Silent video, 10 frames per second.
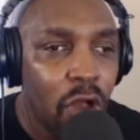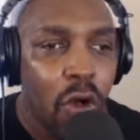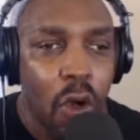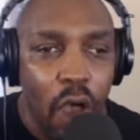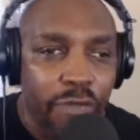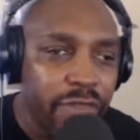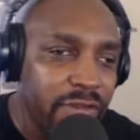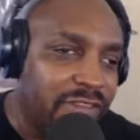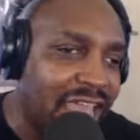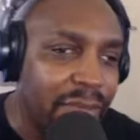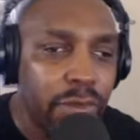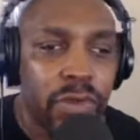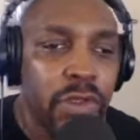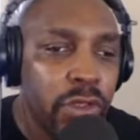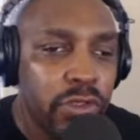off the table
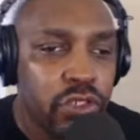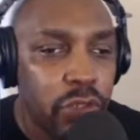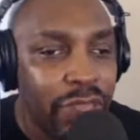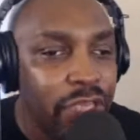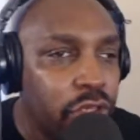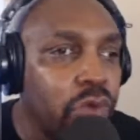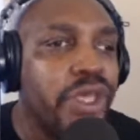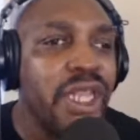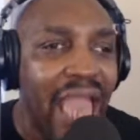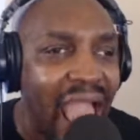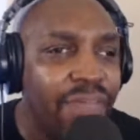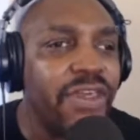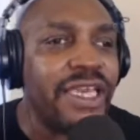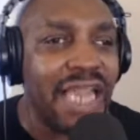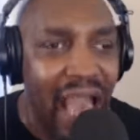so that you can have the
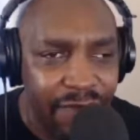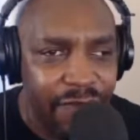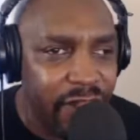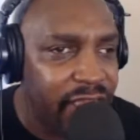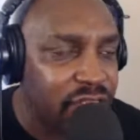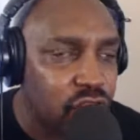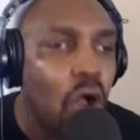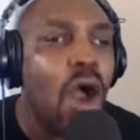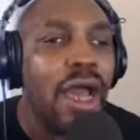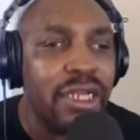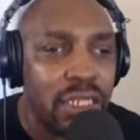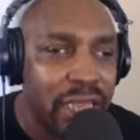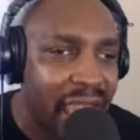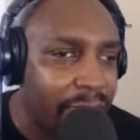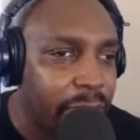confidence on
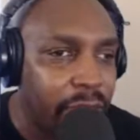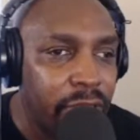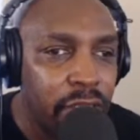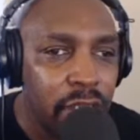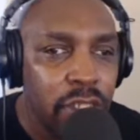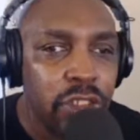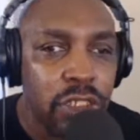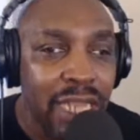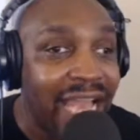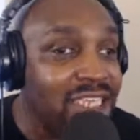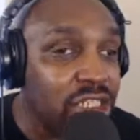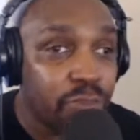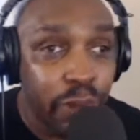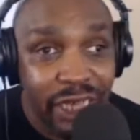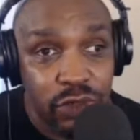camera to not just
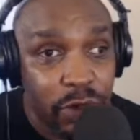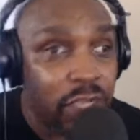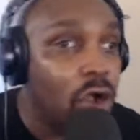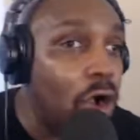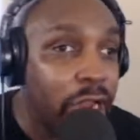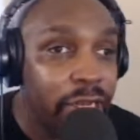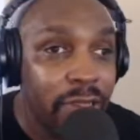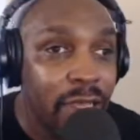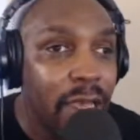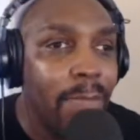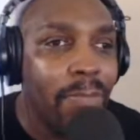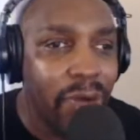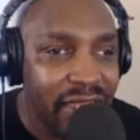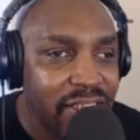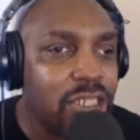press record,
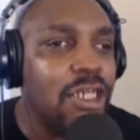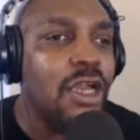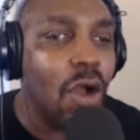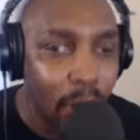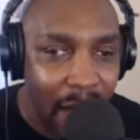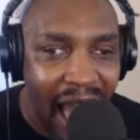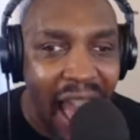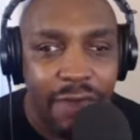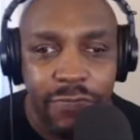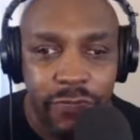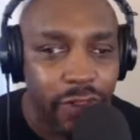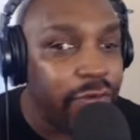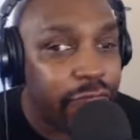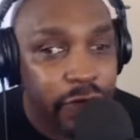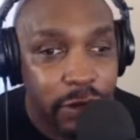but to go live for the
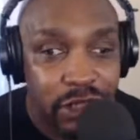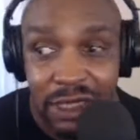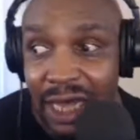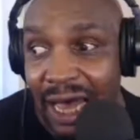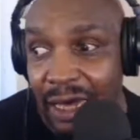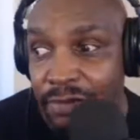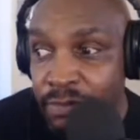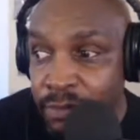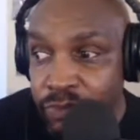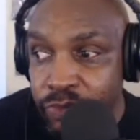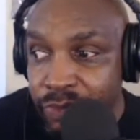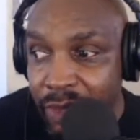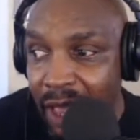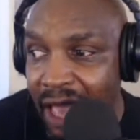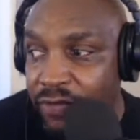first time.
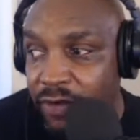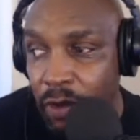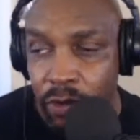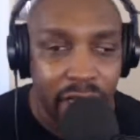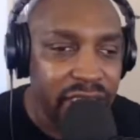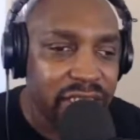And so let's